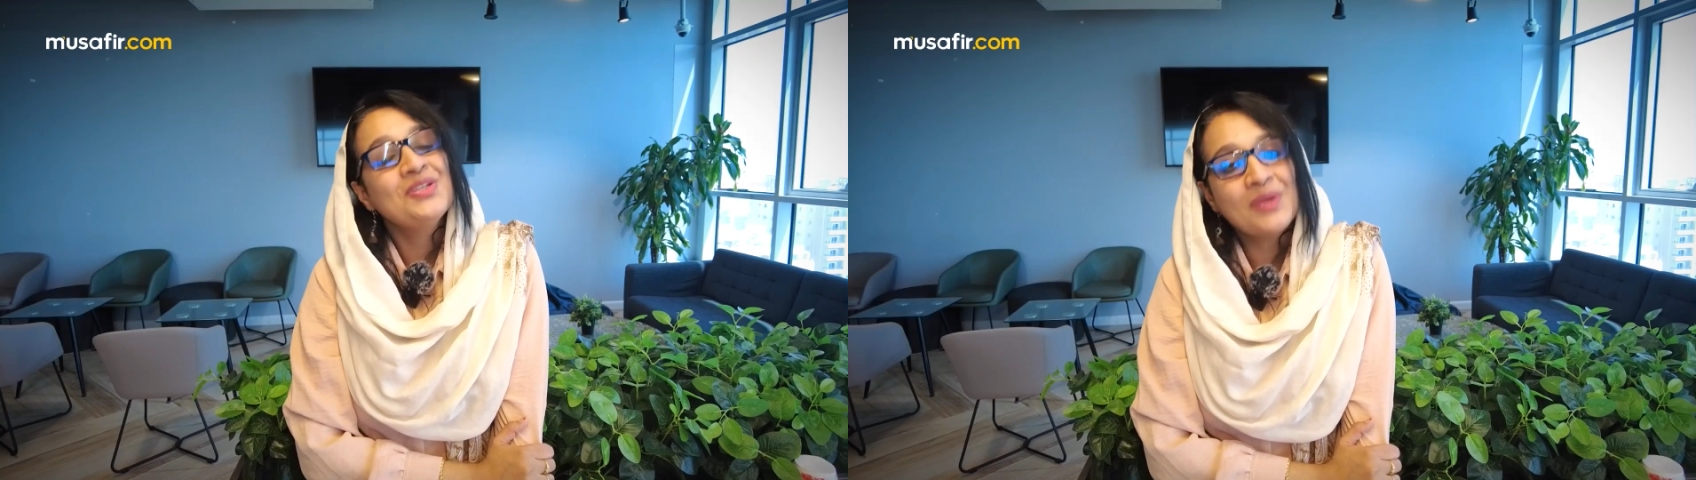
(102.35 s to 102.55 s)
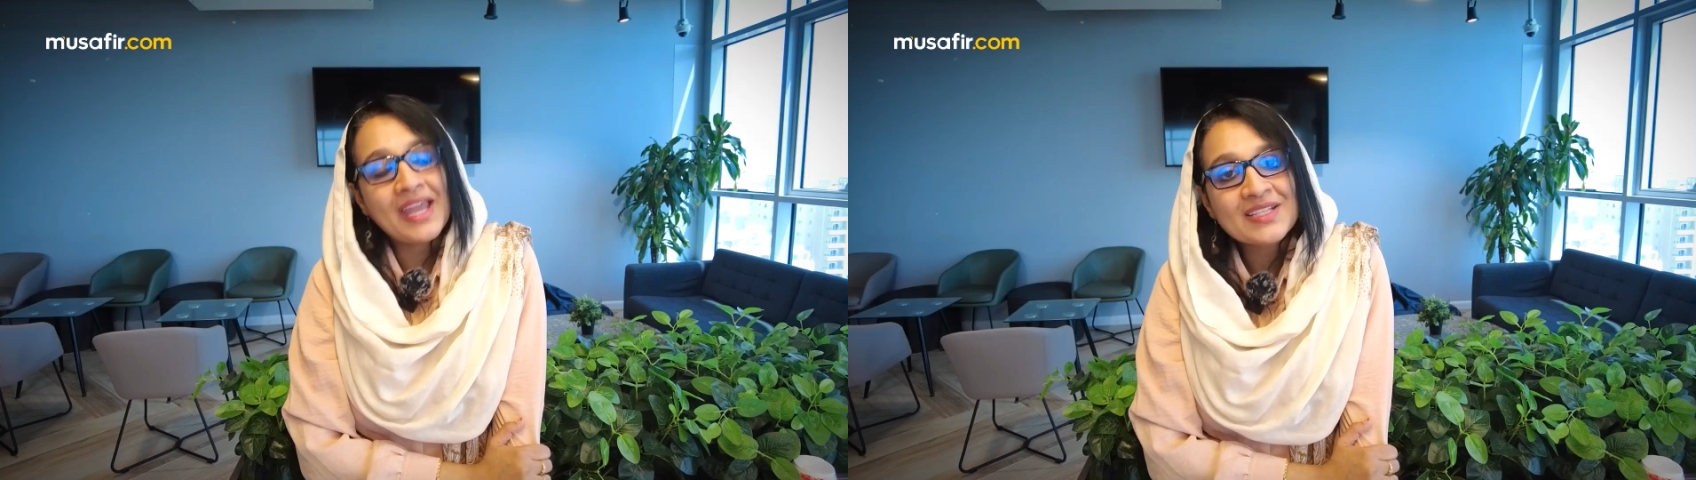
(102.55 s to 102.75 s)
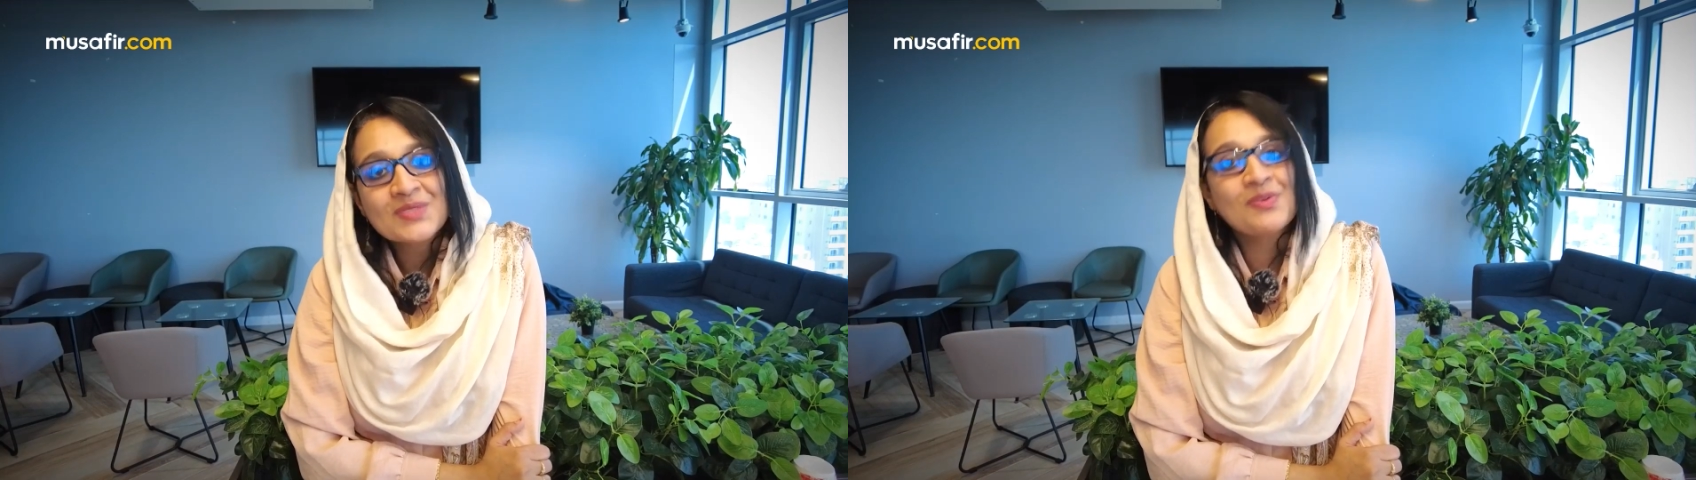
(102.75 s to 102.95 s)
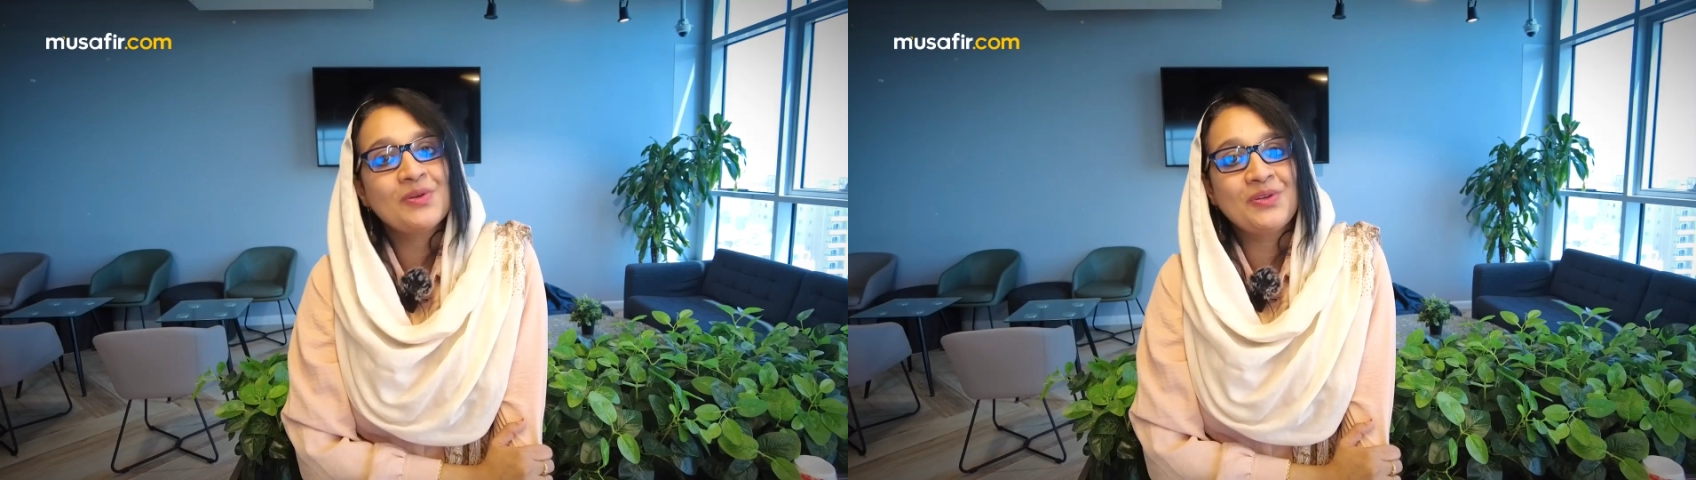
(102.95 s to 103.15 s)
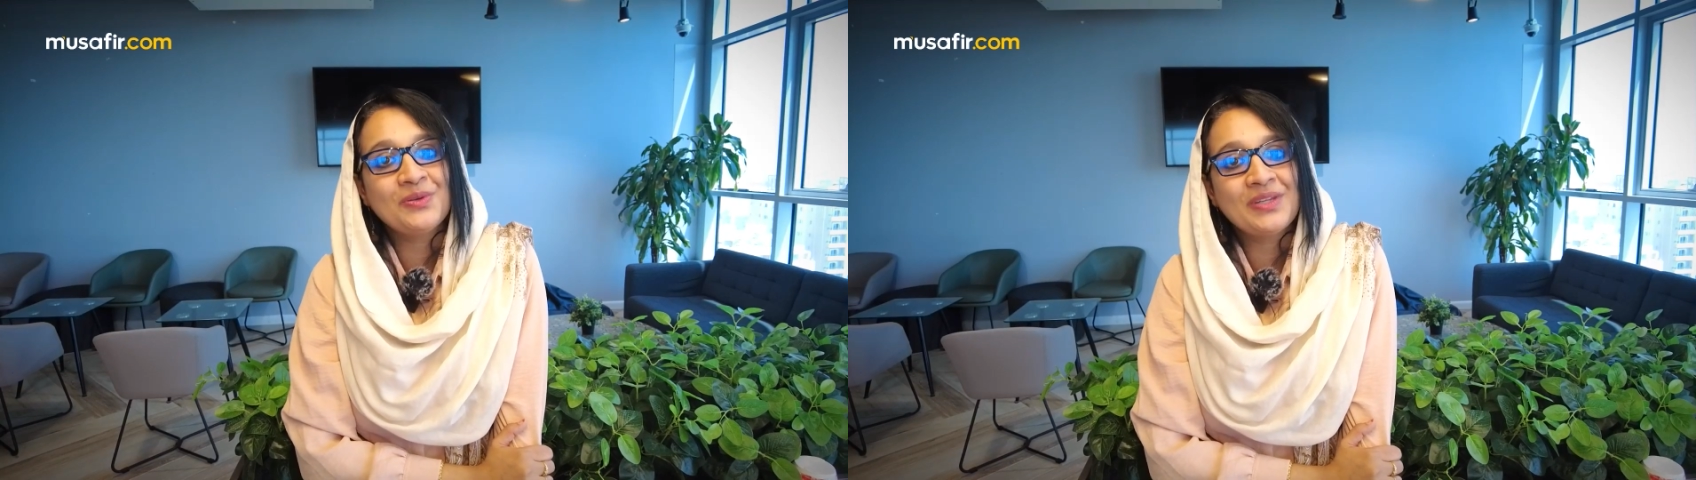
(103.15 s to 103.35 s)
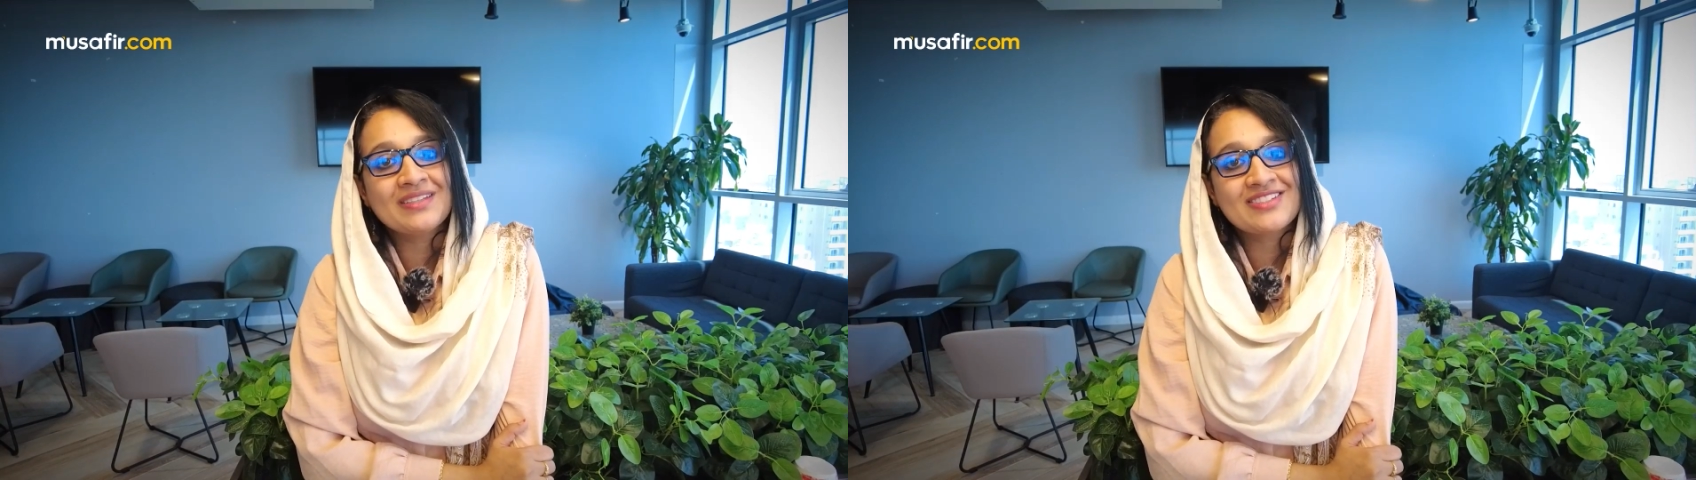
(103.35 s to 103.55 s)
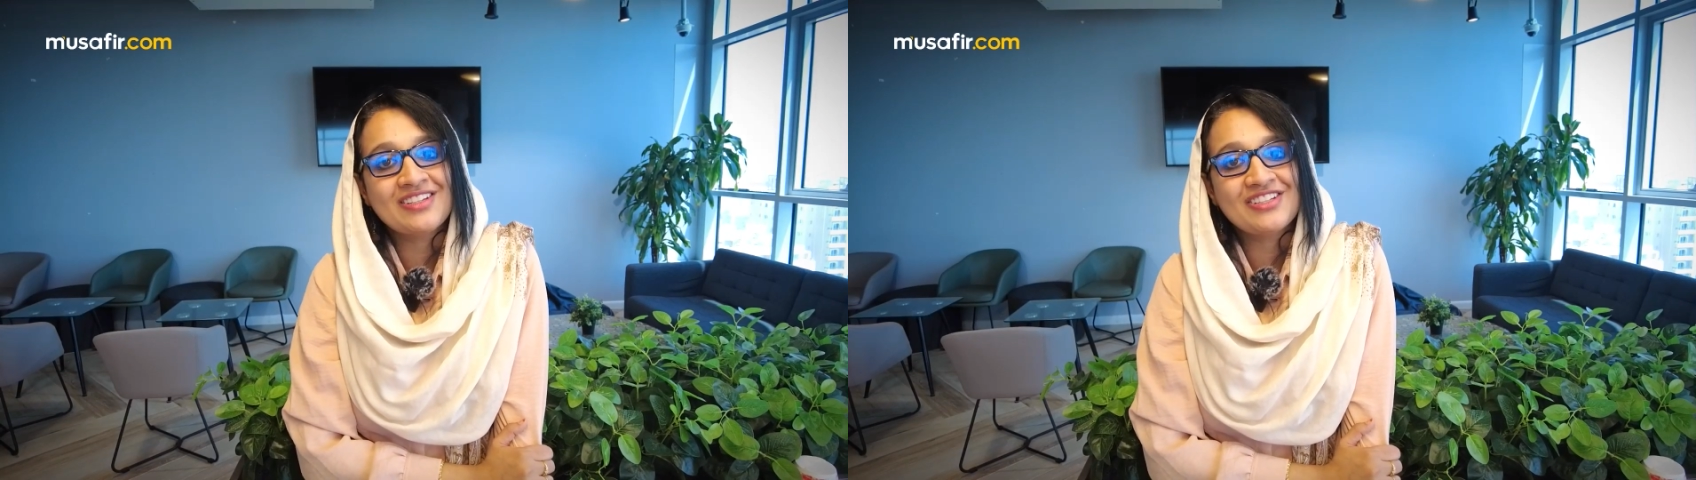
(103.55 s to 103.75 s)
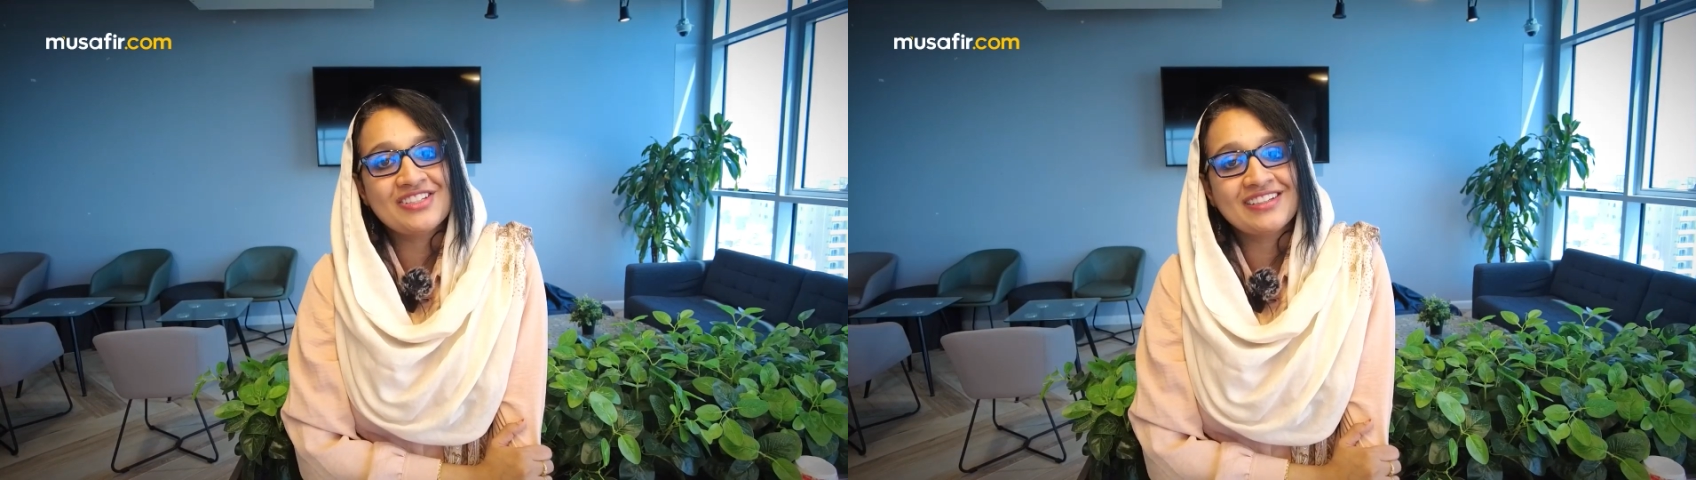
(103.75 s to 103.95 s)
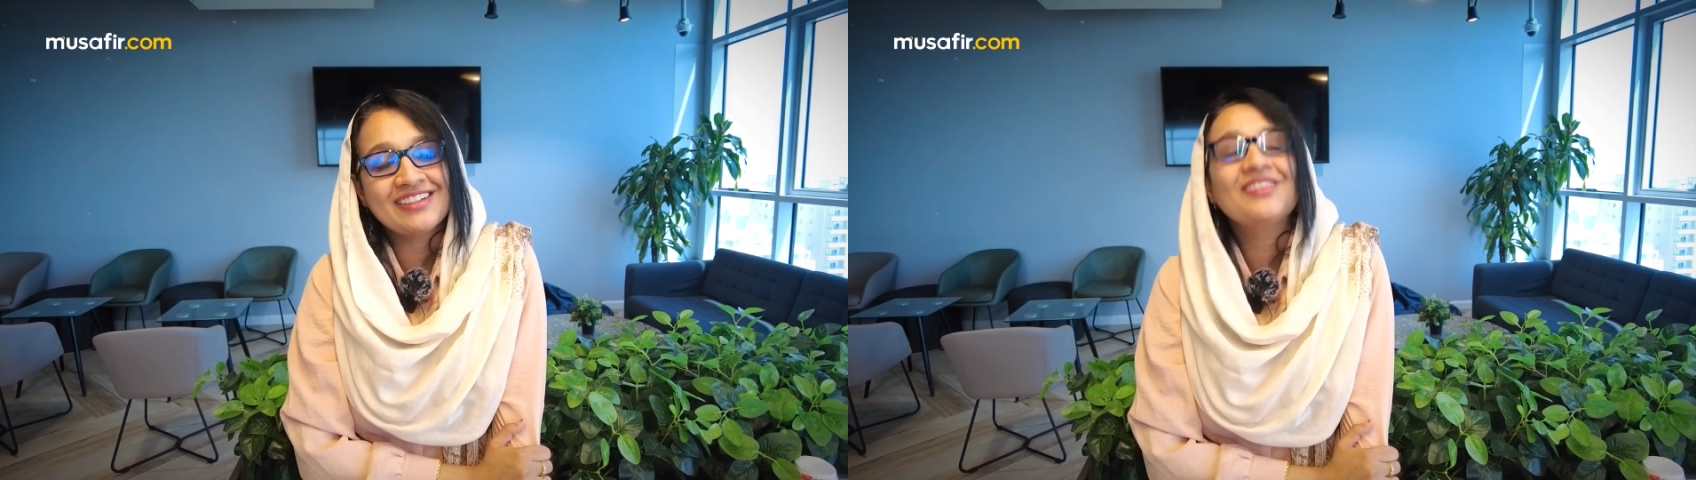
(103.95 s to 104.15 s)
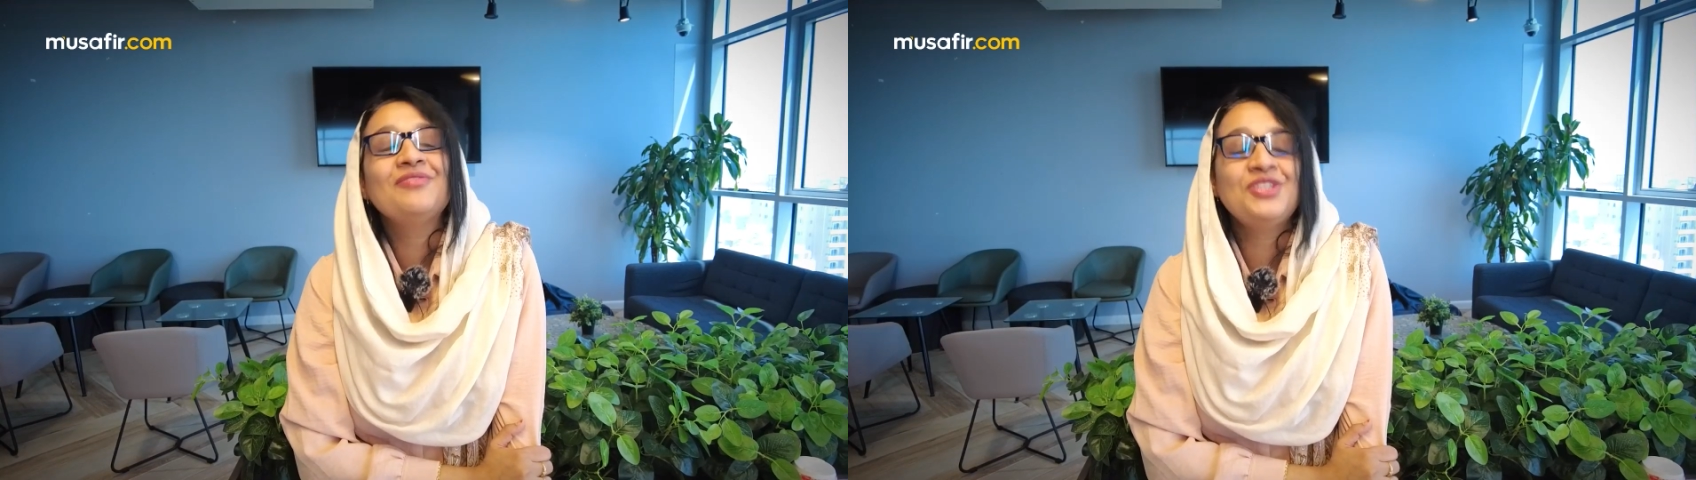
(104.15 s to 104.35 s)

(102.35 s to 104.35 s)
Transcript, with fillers: to explore new destinations.